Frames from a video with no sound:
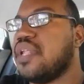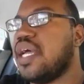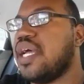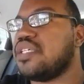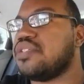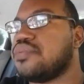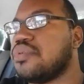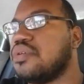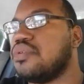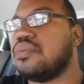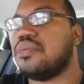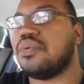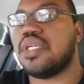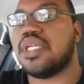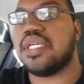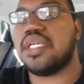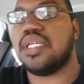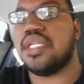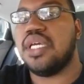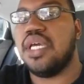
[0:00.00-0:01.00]
last
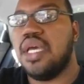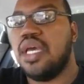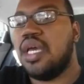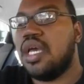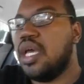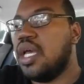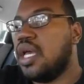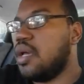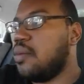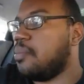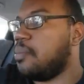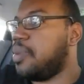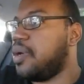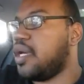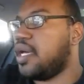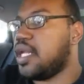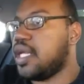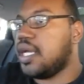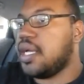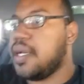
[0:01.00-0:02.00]
recorded,
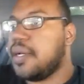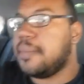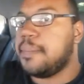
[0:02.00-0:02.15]
but